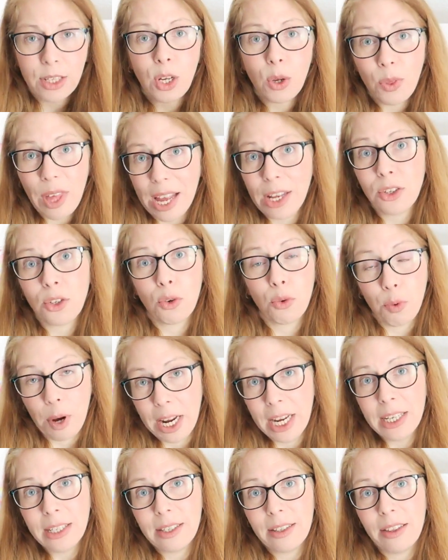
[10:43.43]
So that's
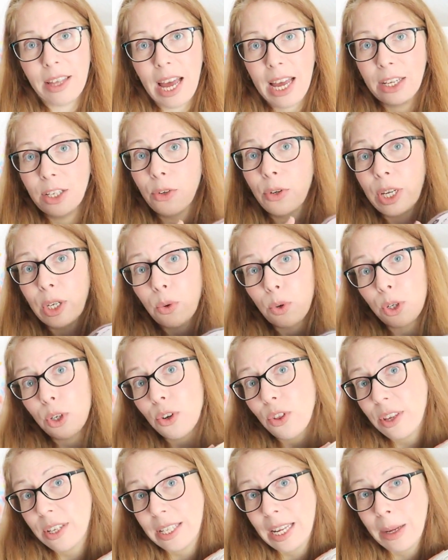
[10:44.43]
great that you can
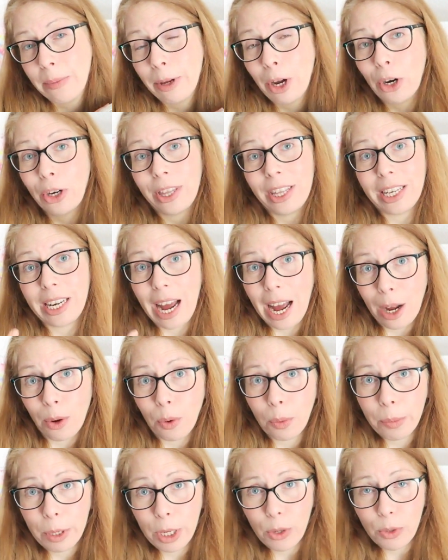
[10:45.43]
order the same yarn that I
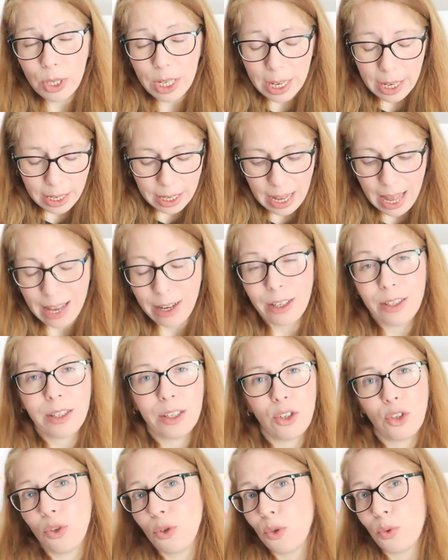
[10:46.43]
will be using
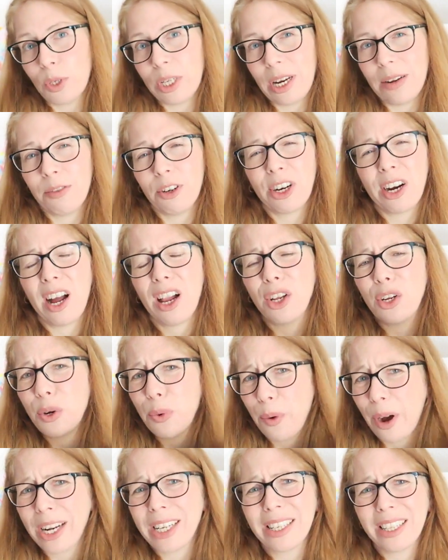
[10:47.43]
and choose whatever color
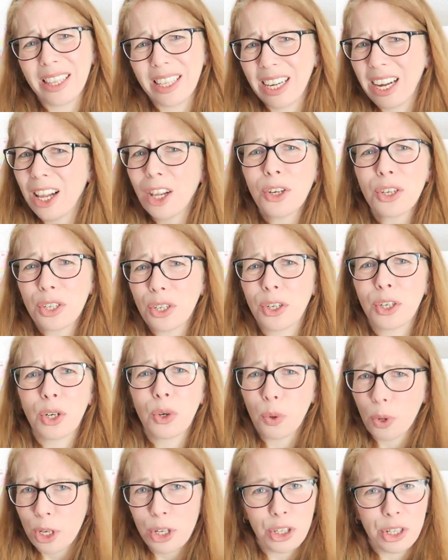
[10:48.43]
you want. The colors are
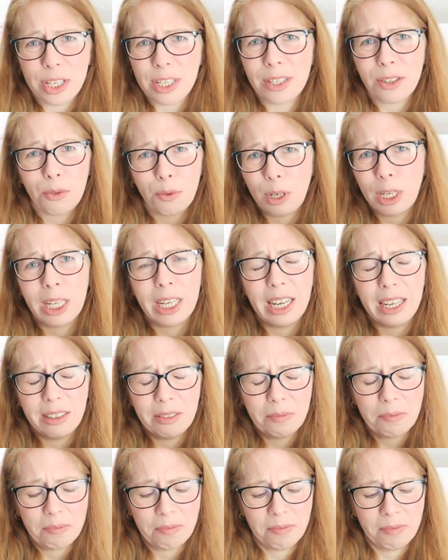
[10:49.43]
gorgeous, really.